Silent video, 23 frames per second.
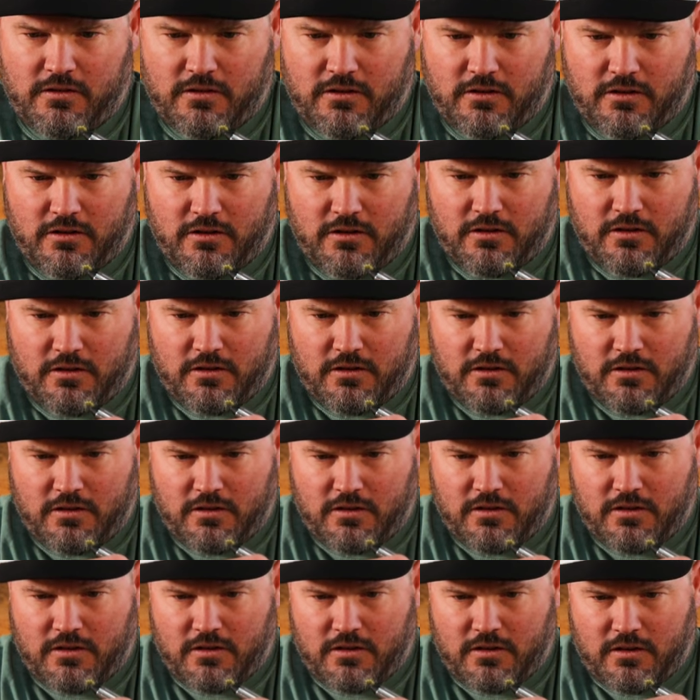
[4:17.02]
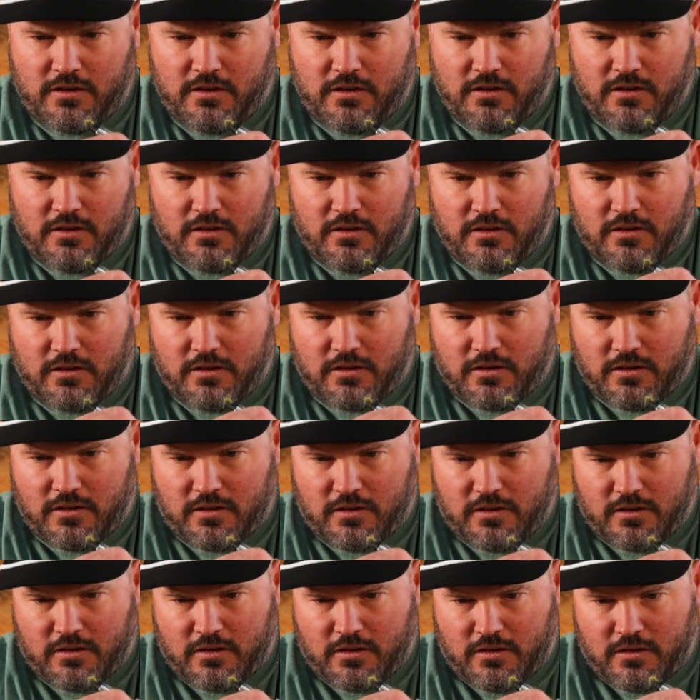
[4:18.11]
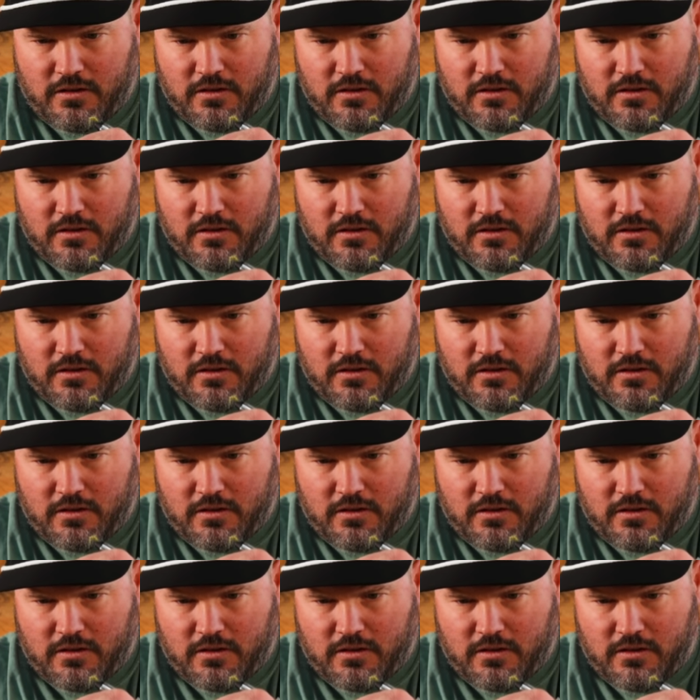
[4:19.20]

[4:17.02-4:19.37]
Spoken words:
(silence)